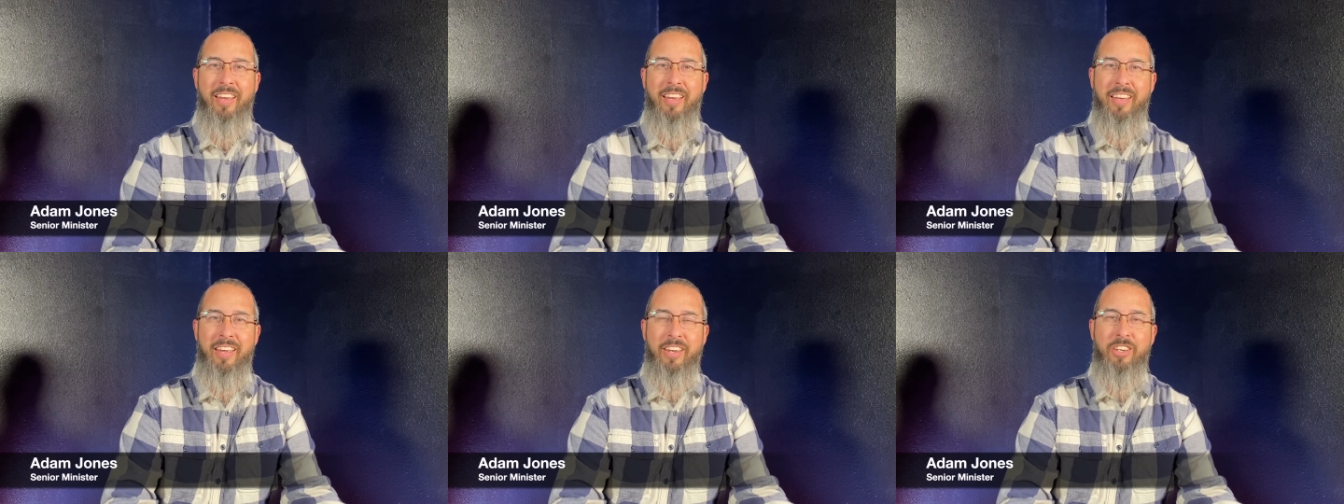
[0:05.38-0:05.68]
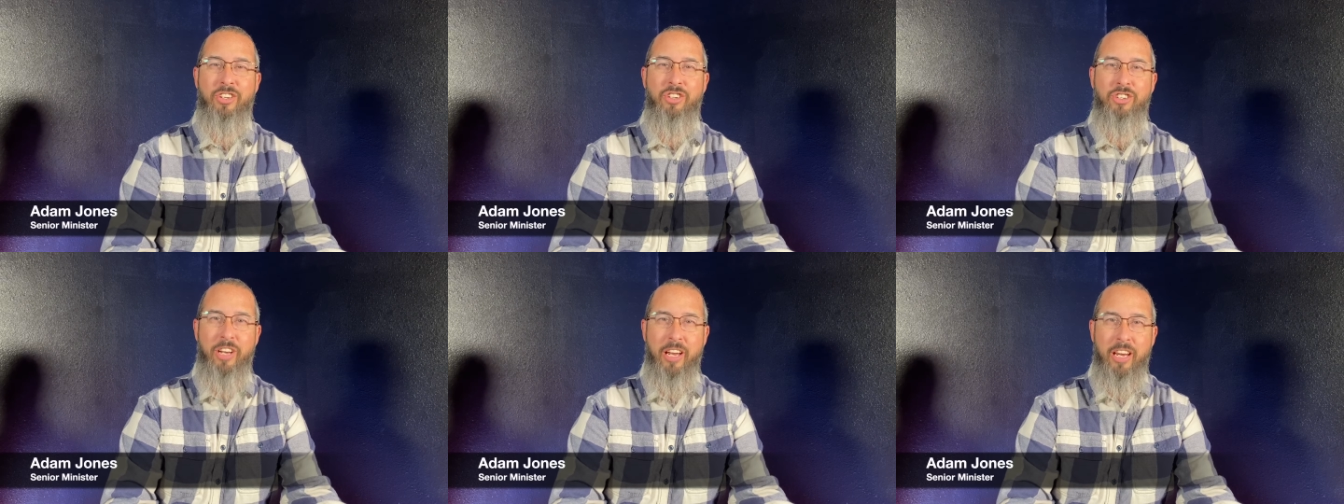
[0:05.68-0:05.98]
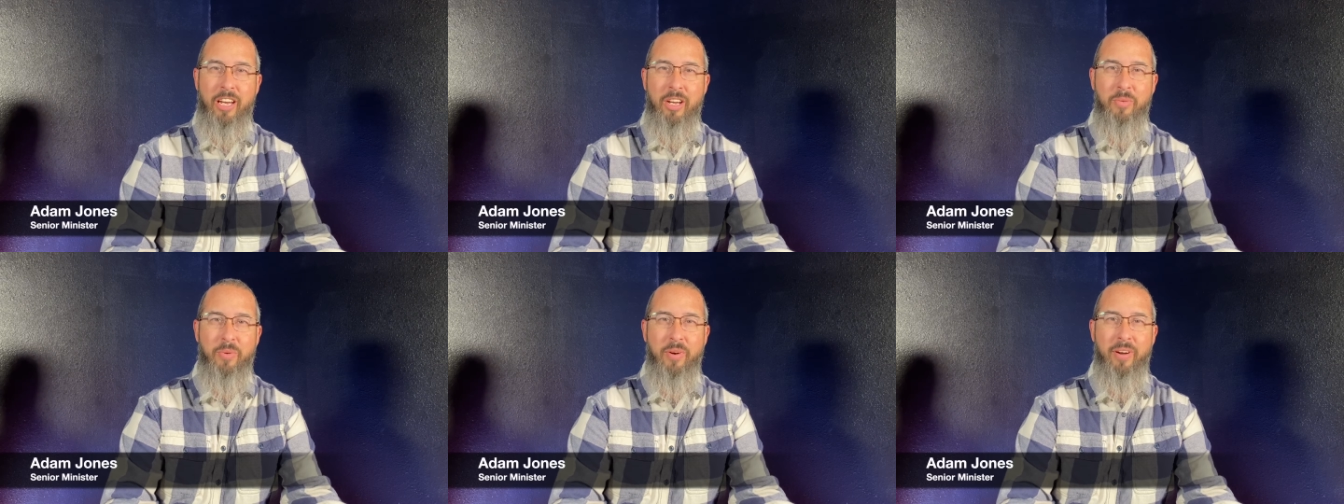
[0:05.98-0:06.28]
It's
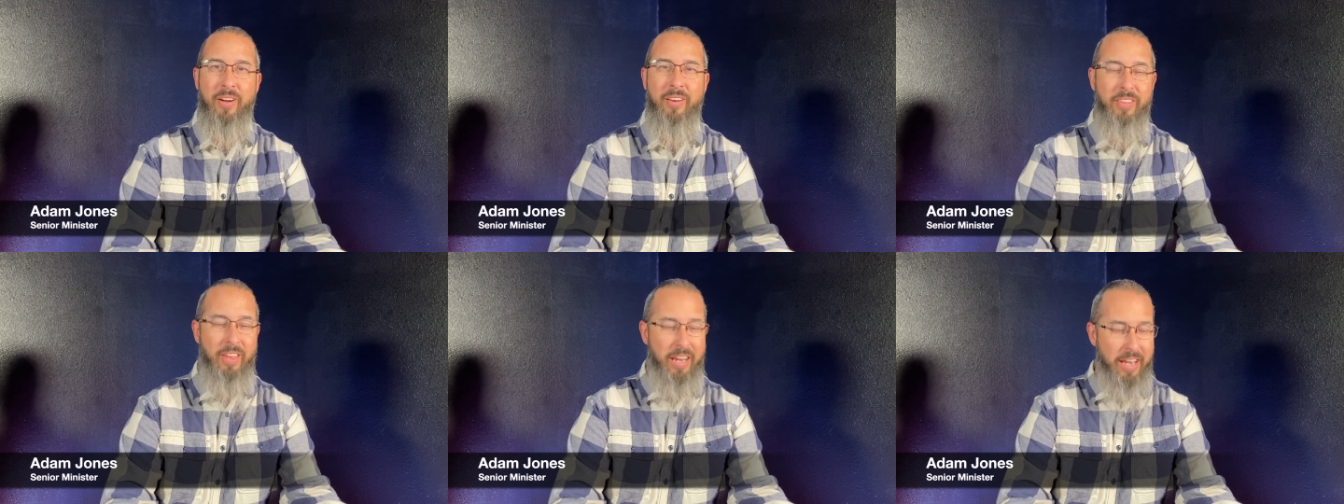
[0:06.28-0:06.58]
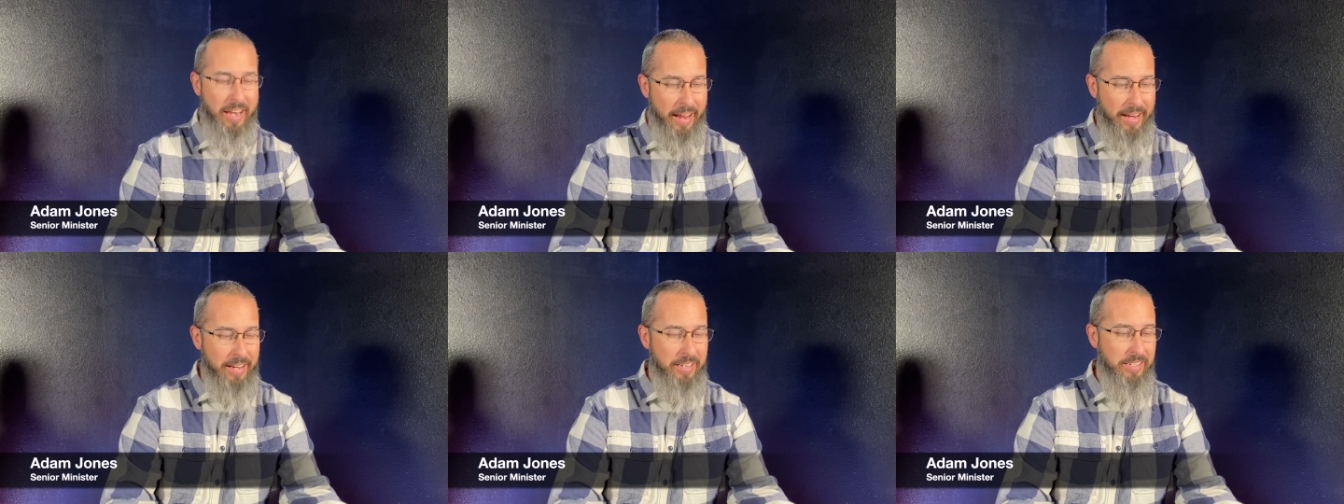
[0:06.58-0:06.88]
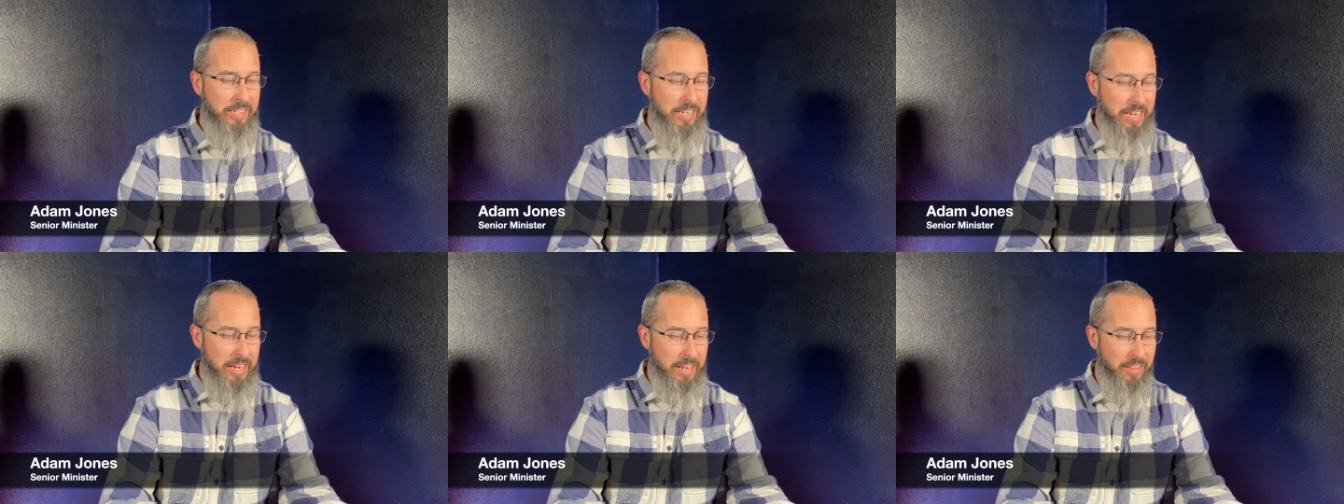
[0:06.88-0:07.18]
January the
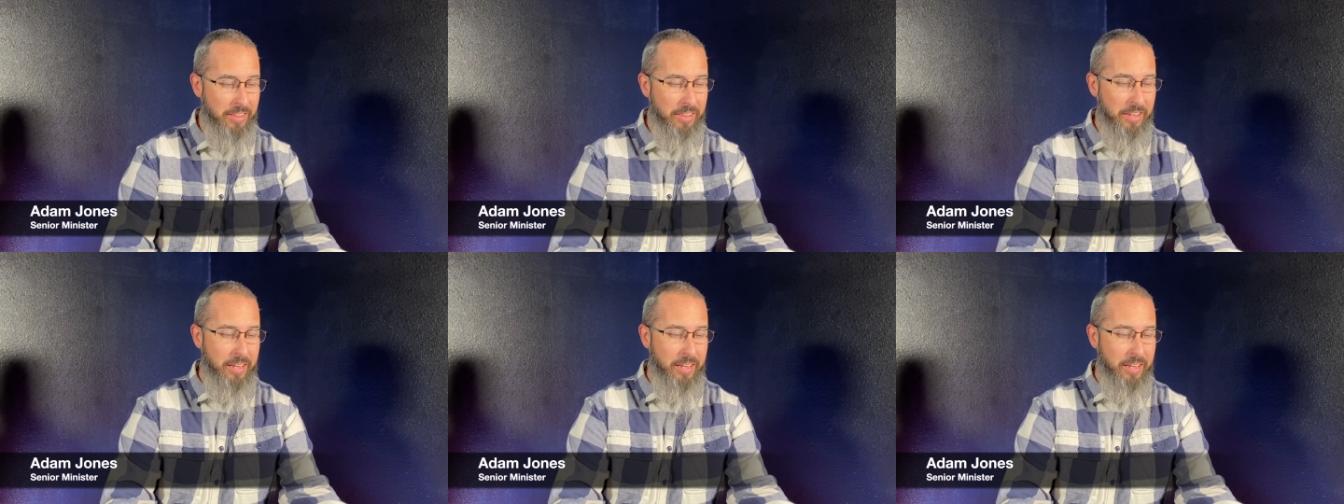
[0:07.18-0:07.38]
19th,